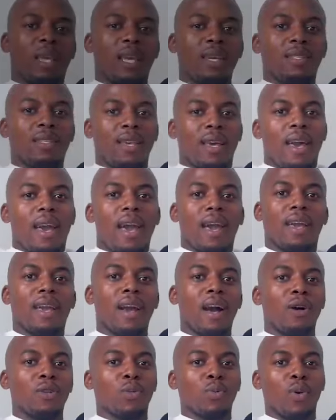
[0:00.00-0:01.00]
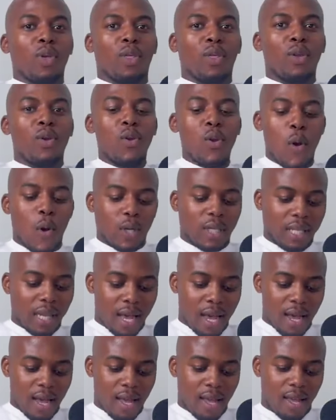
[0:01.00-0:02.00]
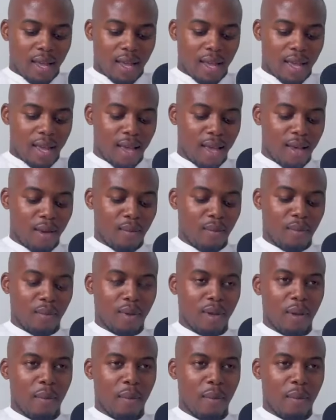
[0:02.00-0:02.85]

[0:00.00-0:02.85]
Mkhize hanging out with Nota um,